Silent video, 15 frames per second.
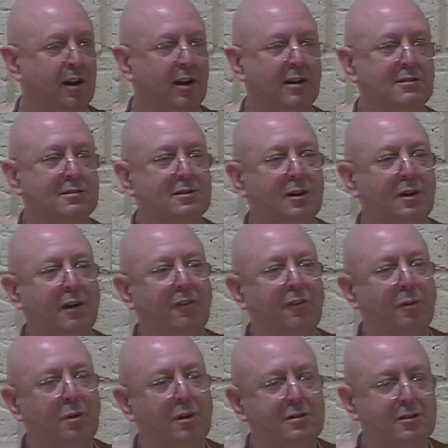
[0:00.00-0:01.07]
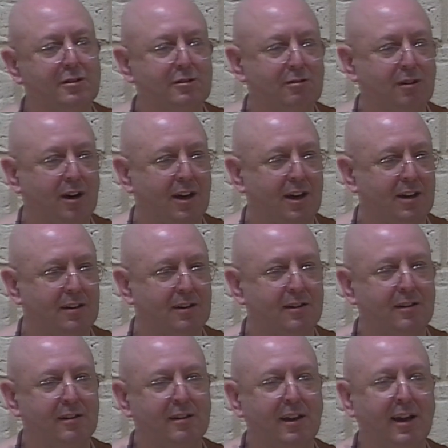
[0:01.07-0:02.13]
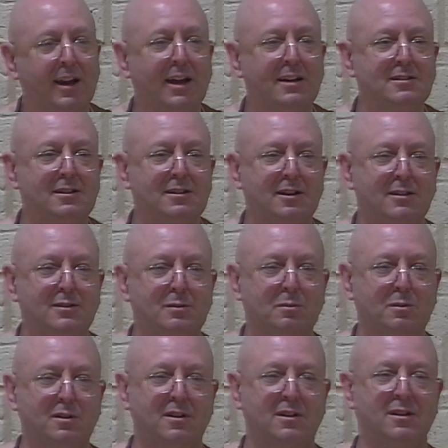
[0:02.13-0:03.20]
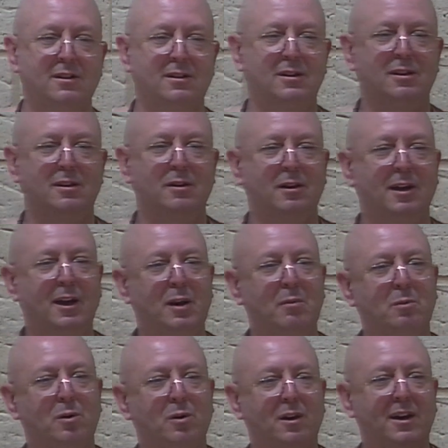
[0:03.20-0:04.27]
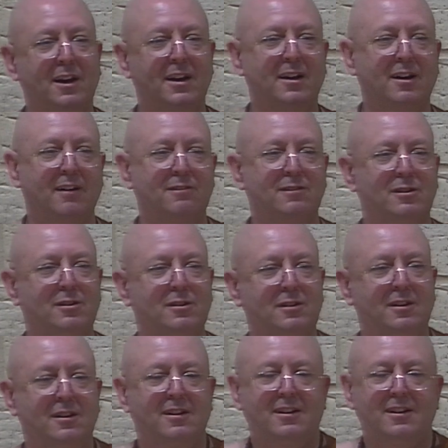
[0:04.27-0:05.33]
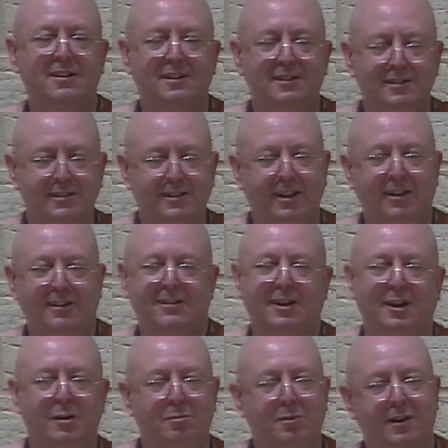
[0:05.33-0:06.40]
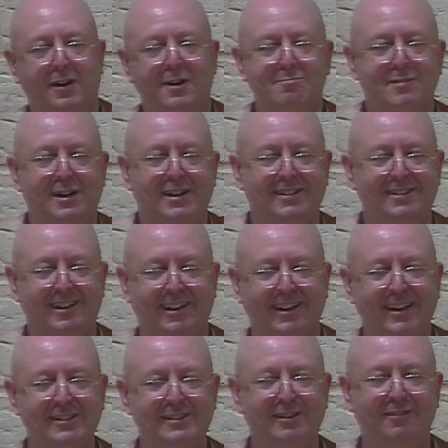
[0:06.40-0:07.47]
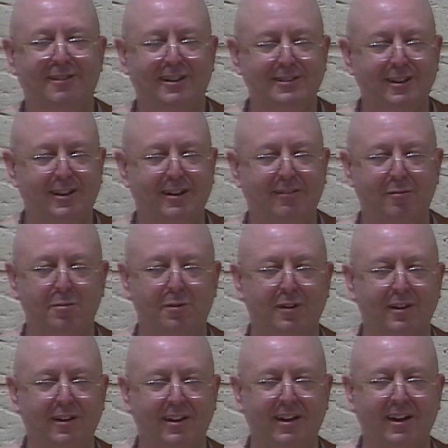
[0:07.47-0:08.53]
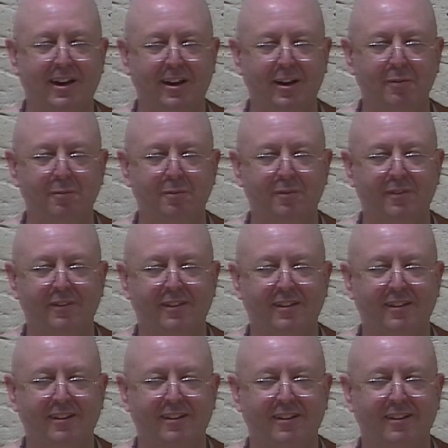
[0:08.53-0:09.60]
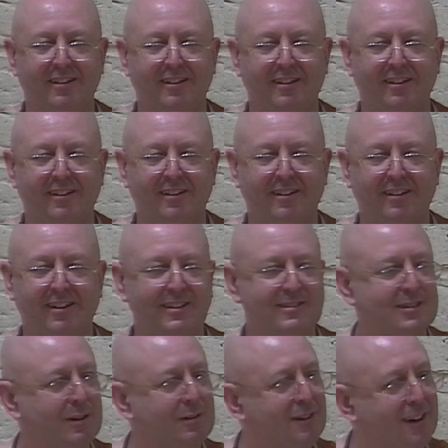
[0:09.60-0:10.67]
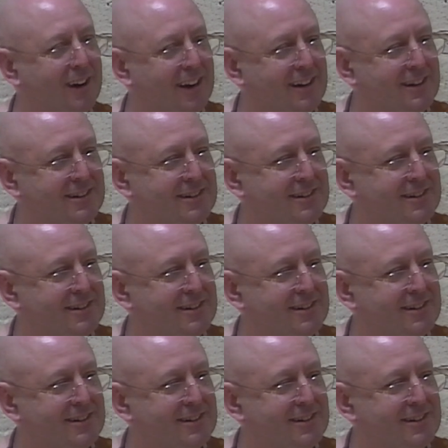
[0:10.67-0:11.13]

And so if you want to try it, it actually does work. In the morning, in the afternoon, just get the teddy bear and meditate. Get yourself nice and comfortable and cuddle it. It's so nice.